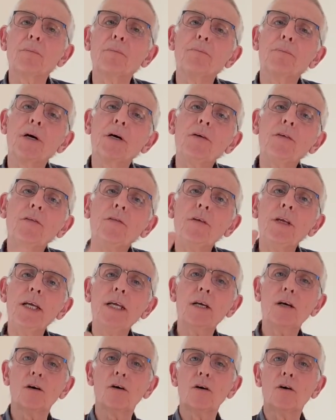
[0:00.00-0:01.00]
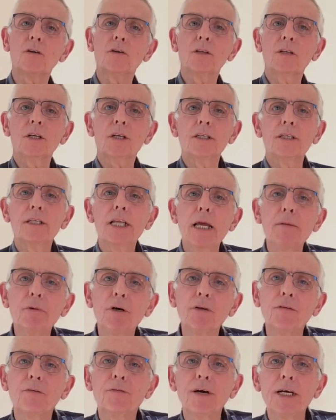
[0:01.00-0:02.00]
Posting on
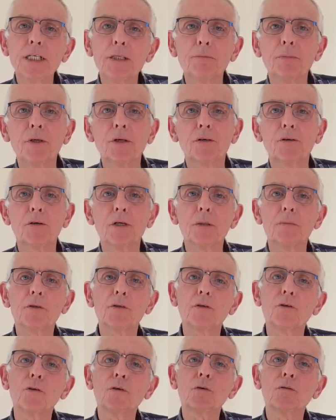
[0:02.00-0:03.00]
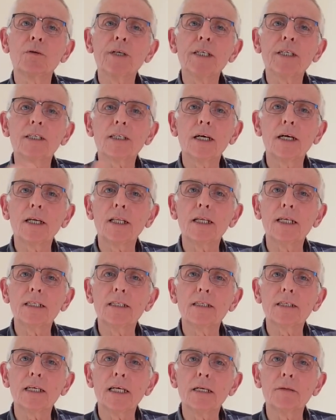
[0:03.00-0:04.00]
neighbourhood Facebook groups or recycling
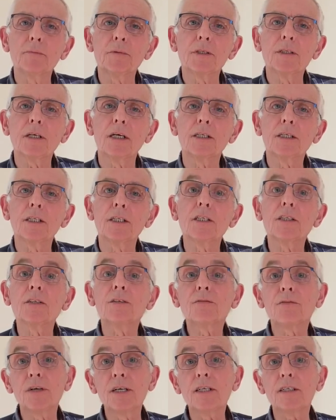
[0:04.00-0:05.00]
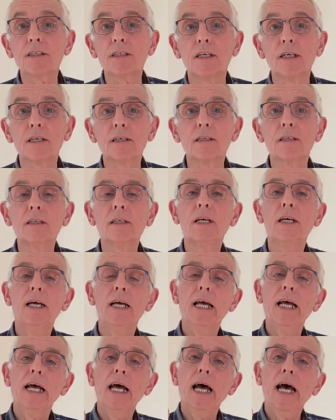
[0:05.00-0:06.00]
schemes such as FreeCycle,
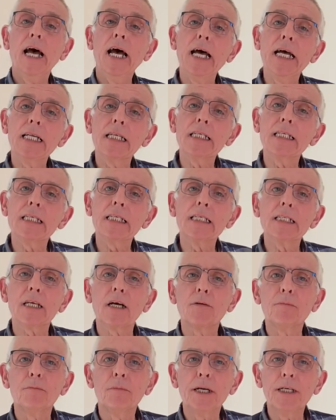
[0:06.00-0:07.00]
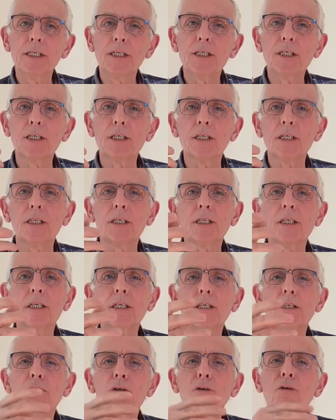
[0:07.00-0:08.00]
and as I've mentioned,
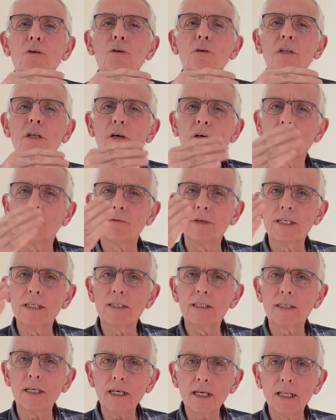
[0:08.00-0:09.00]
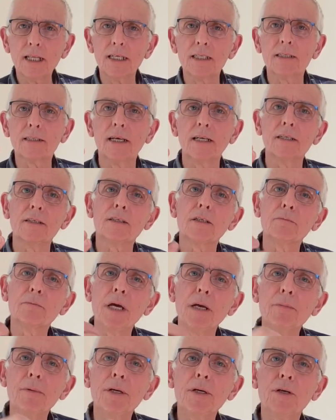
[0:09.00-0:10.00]
your local recycling centre
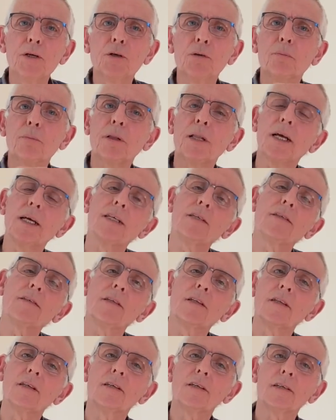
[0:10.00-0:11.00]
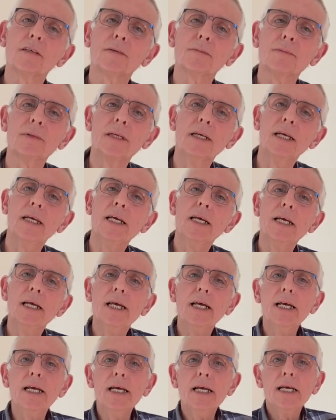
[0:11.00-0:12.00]
may be a good place to look.
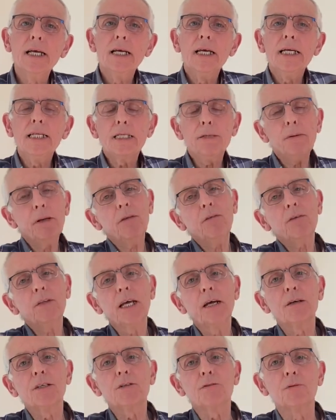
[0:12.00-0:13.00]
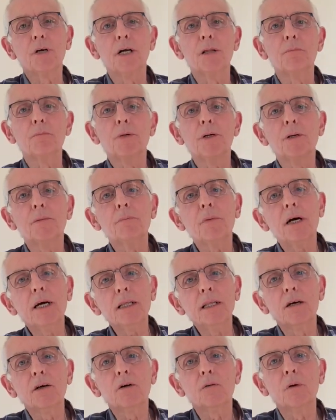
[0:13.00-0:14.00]
It depends on how it's run, but my
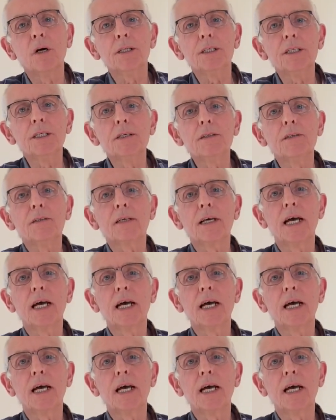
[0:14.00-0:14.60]
local one used to